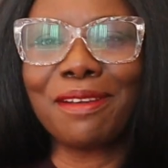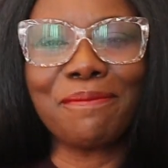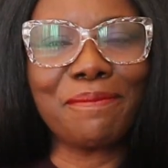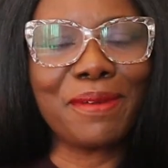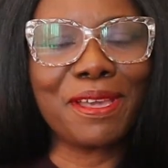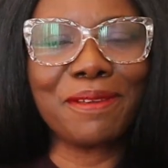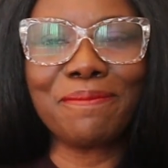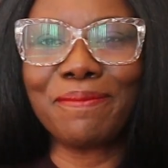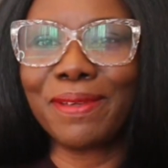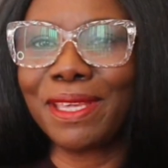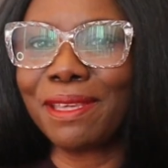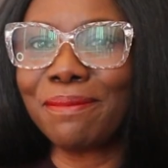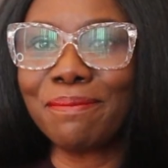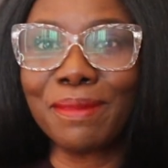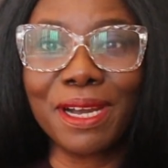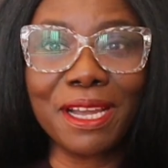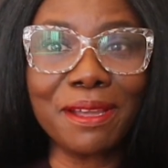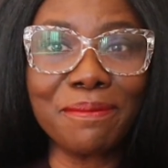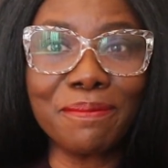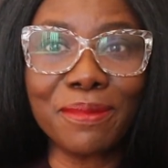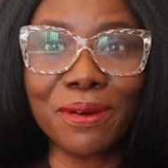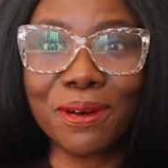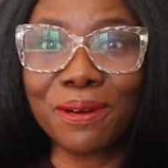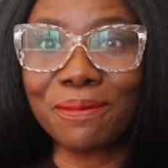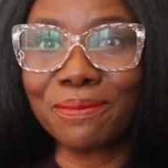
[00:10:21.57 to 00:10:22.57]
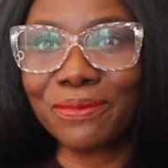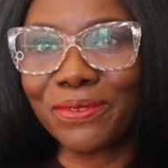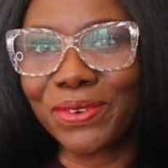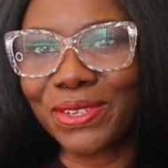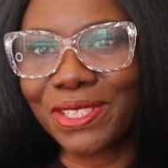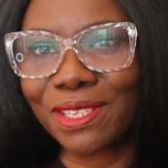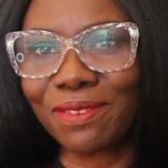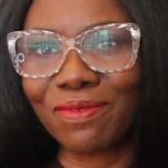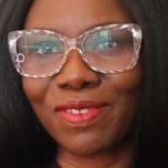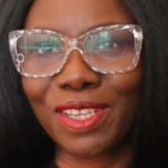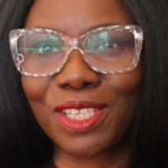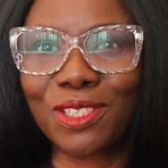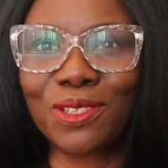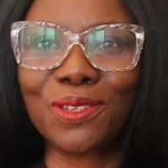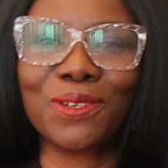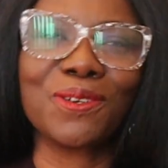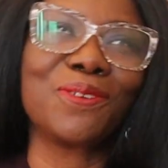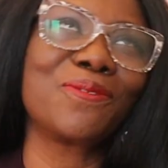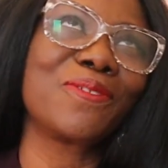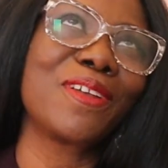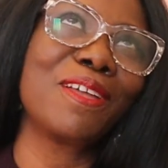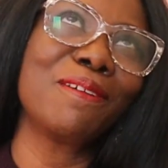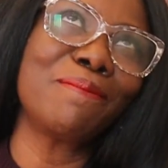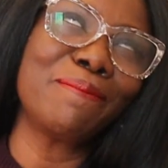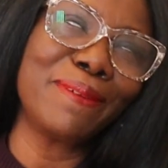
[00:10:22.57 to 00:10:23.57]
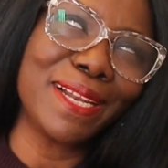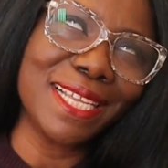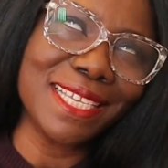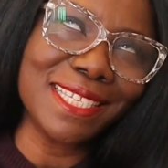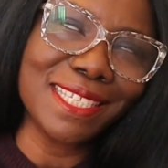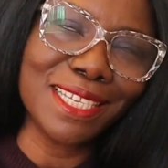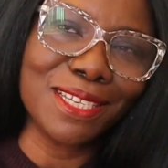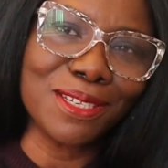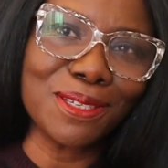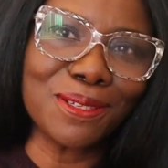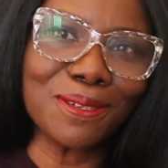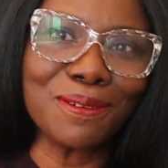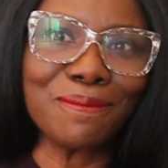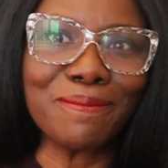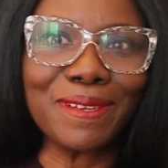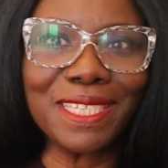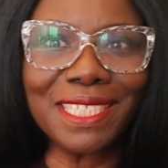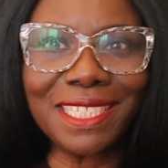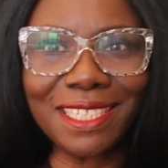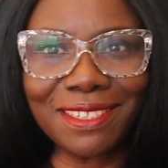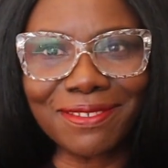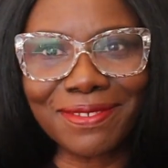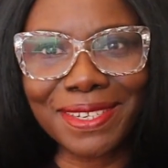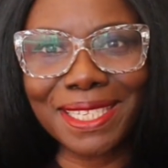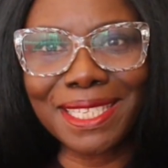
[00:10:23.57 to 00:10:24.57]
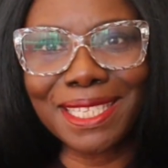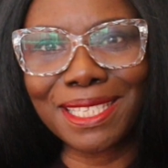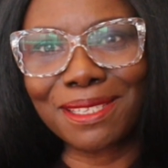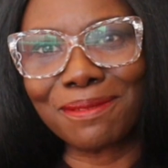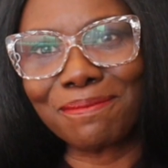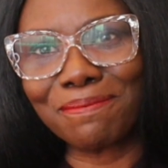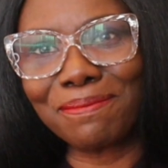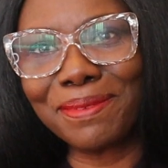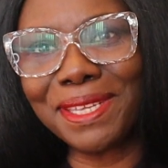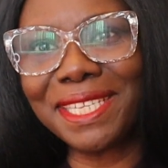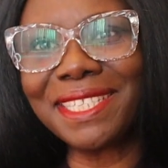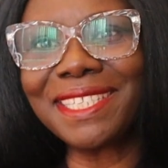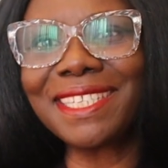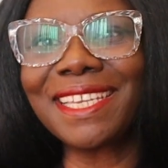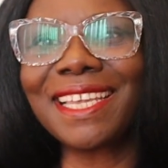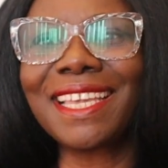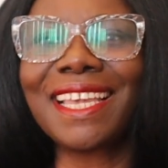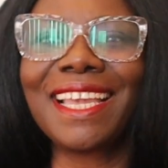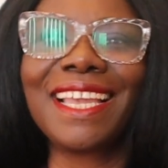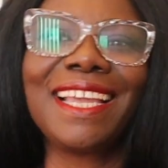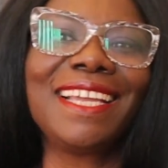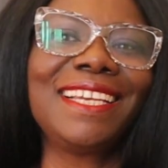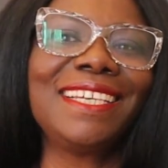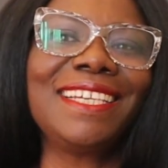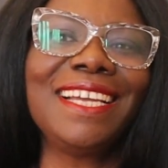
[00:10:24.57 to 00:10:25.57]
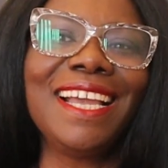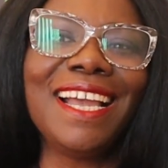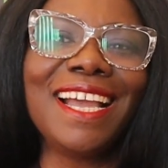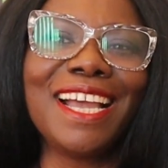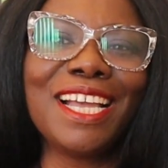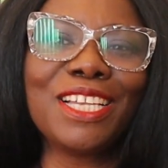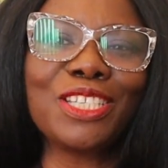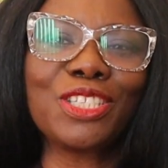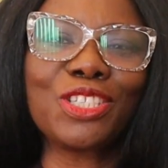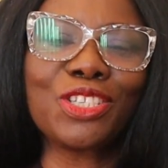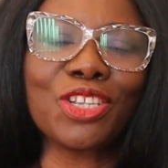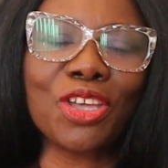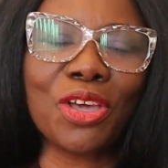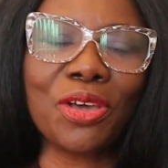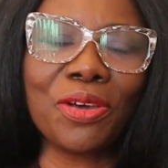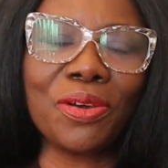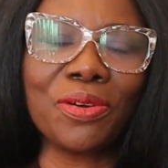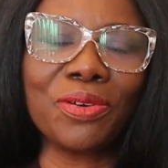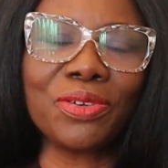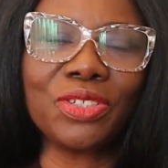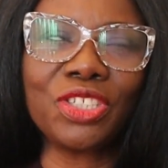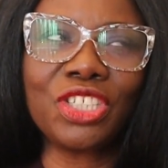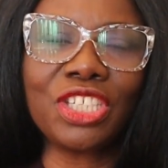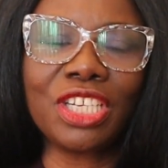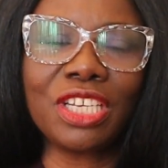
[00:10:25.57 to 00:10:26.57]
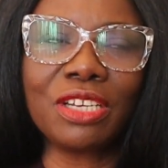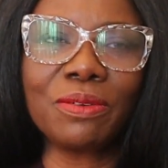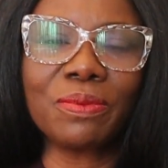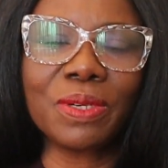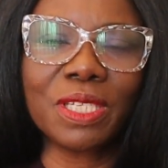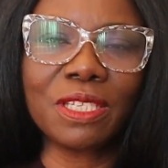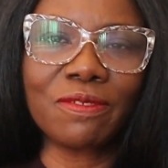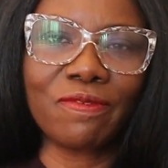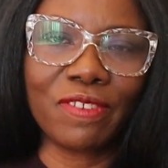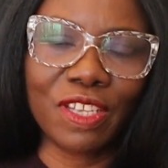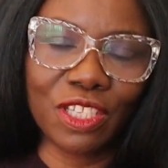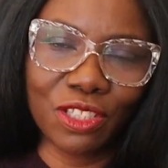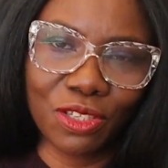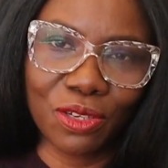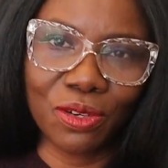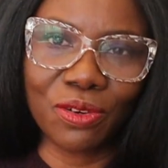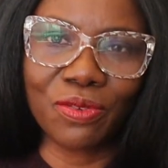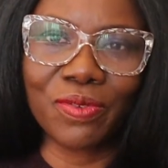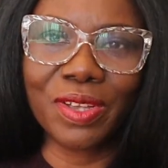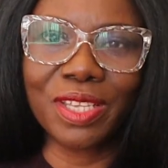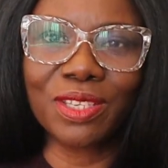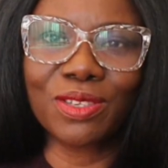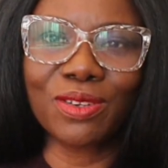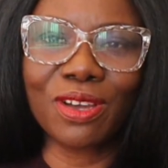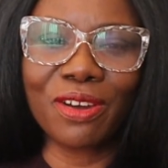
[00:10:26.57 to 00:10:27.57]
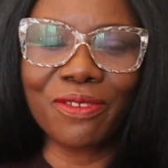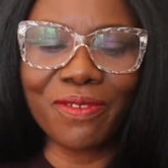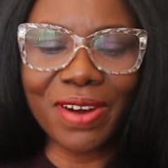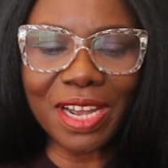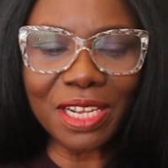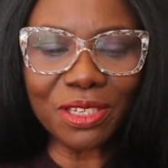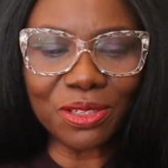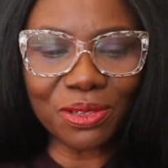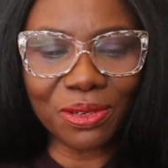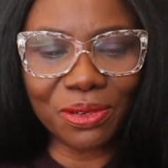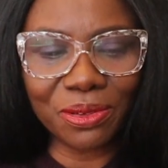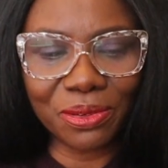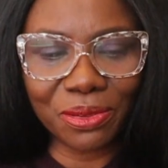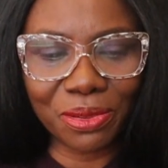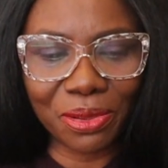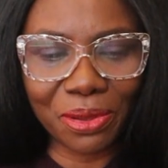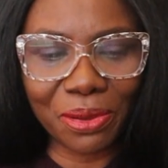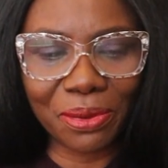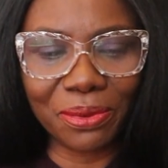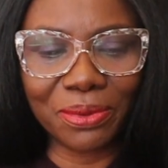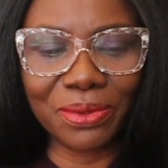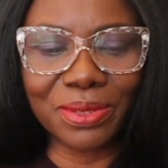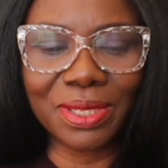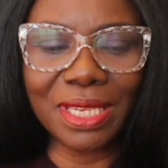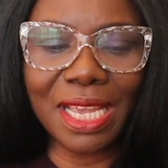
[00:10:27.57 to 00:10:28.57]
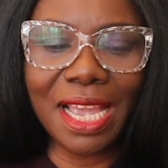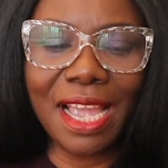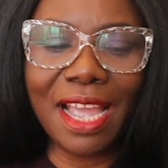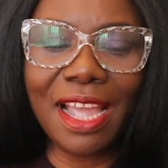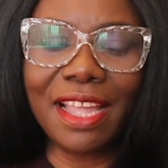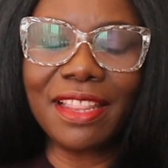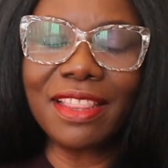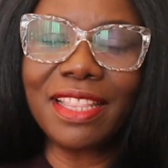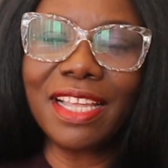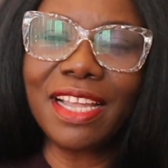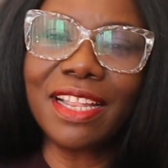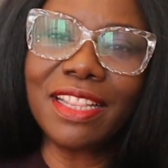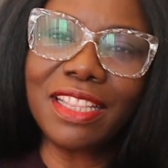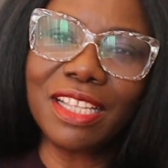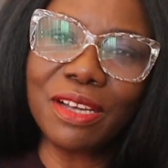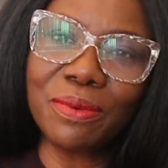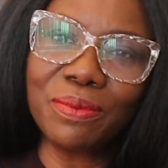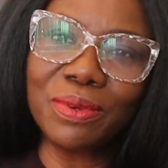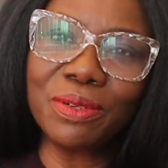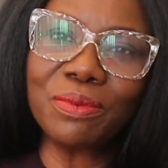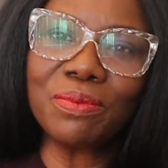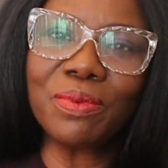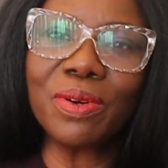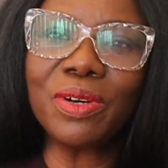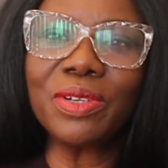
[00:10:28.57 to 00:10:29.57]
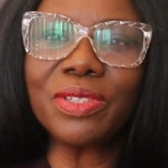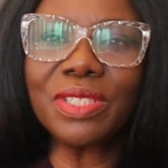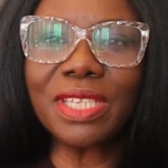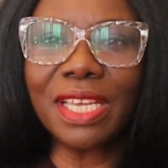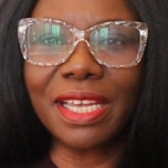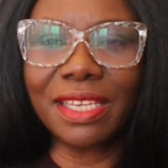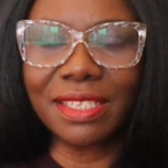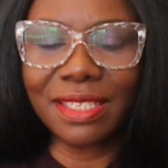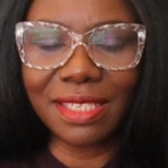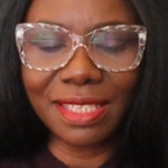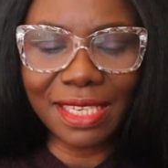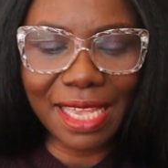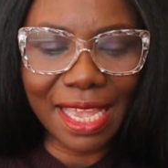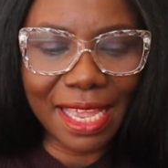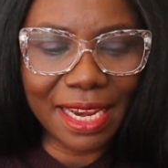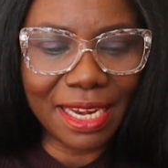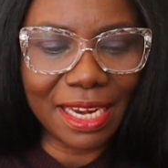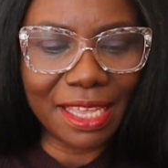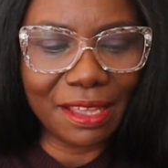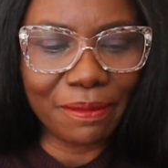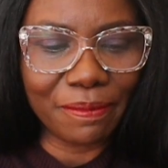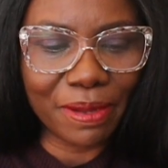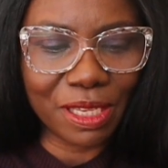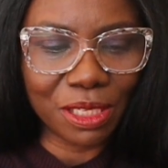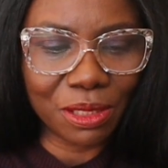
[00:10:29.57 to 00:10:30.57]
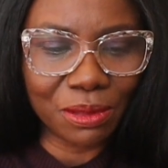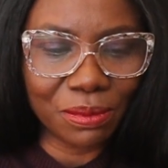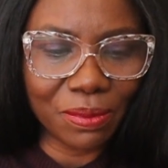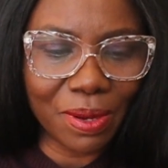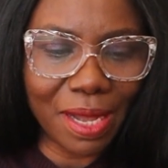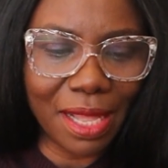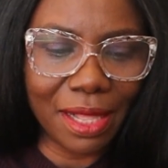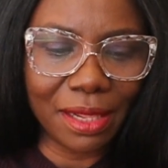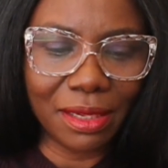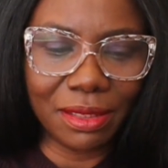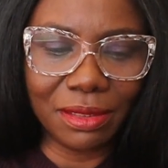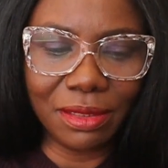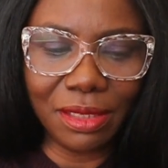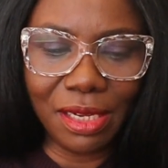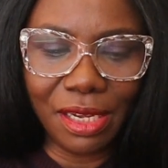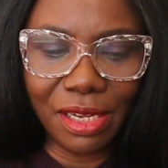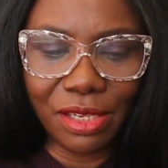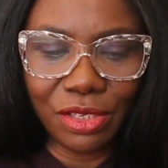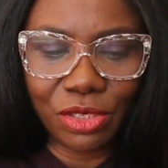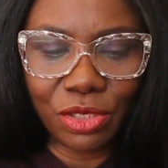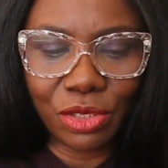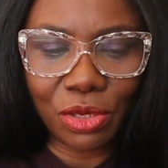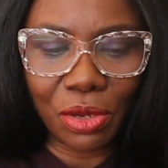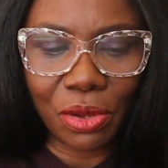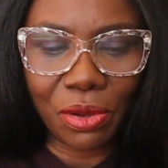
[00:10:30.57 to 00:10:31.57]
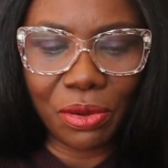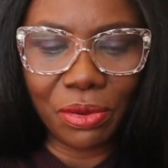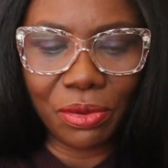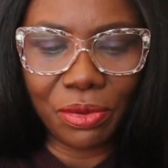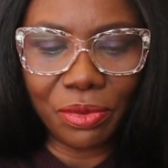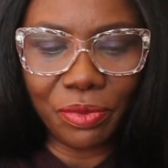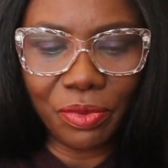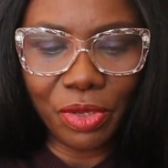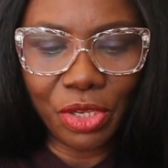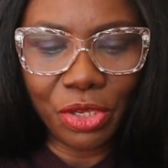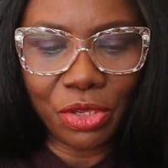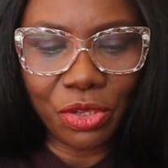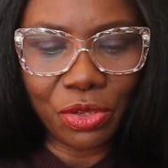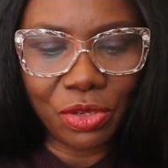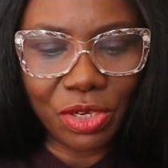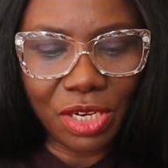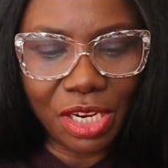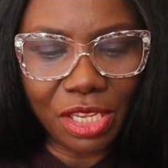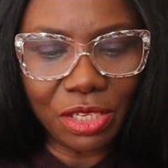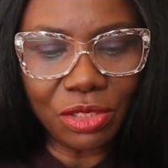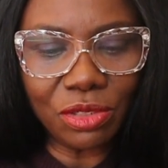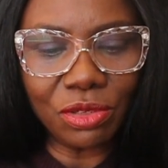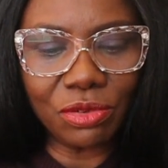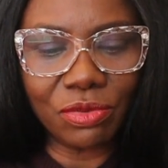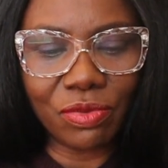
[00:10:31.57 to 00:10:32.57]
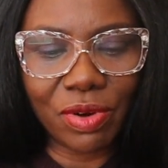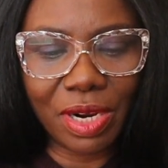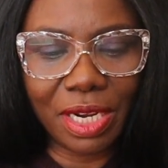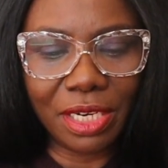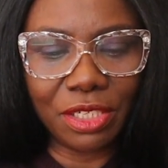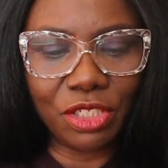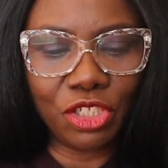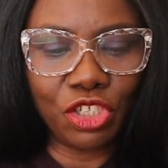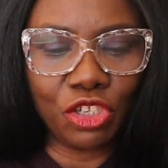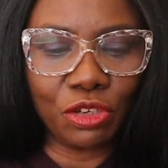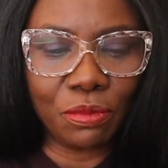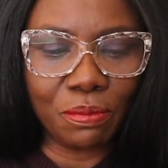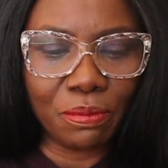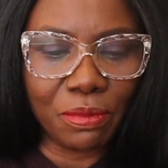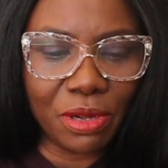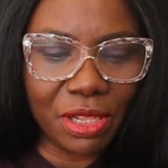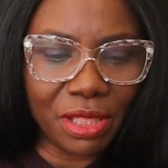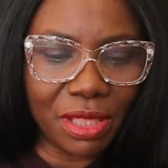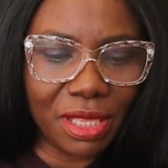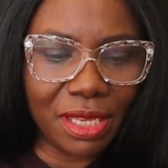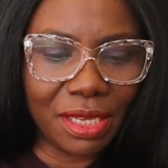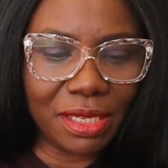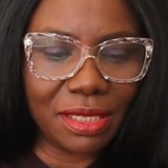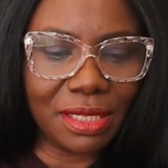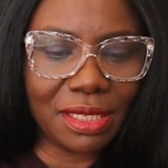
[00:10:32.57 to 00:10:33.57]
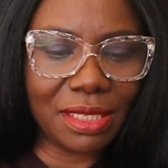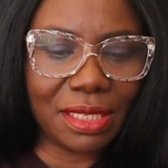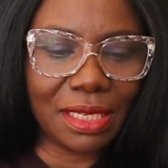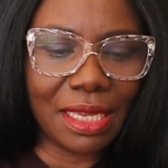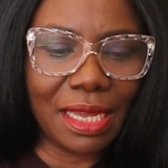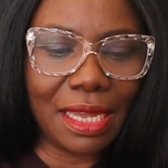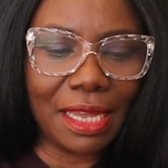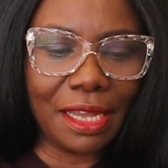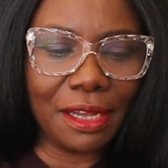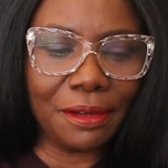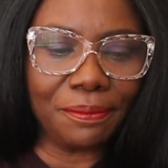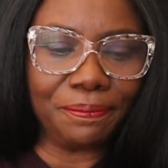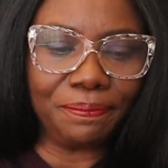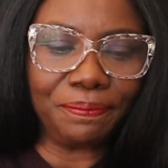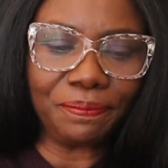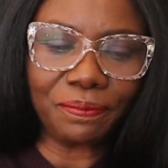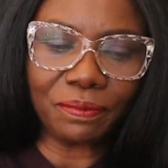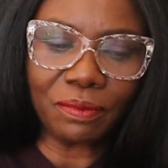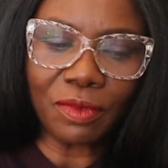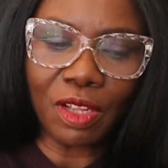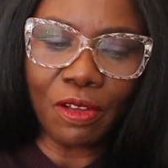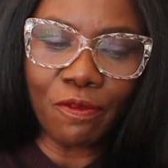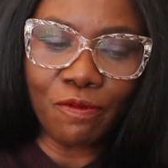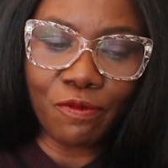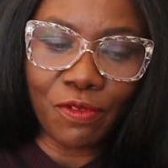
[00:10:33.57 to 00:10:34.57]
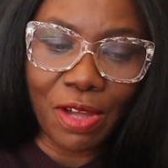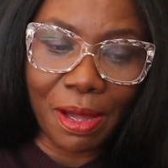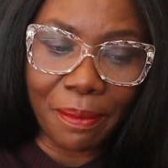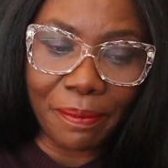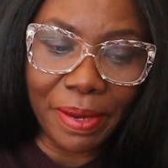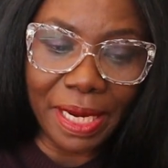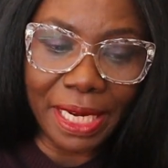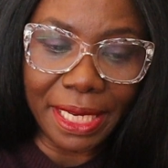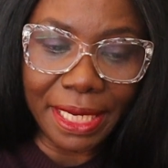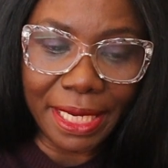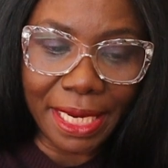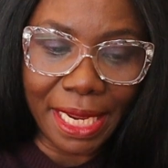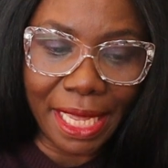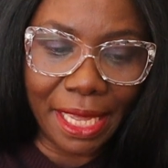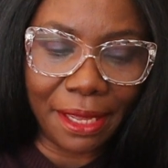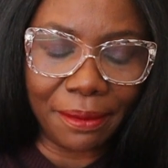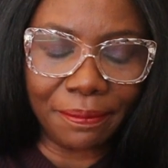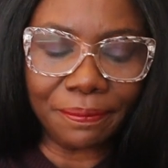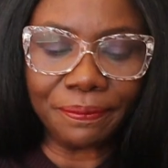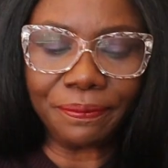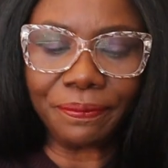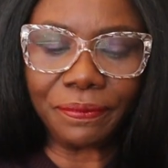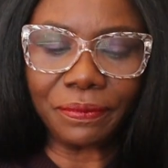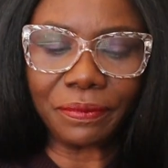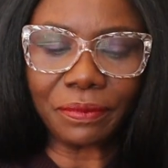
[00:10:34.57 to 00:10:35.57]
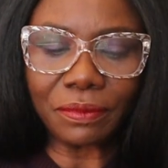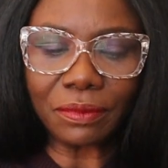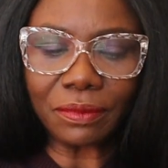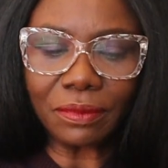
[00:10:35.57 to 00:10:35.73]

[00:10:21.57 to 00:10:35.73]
Maybe my mom was Victoria, bless her soul, may she rest in peace again. So she was Victoria. So I'll write all those. And then they would want her surname as well. So you need to write your mother's family name.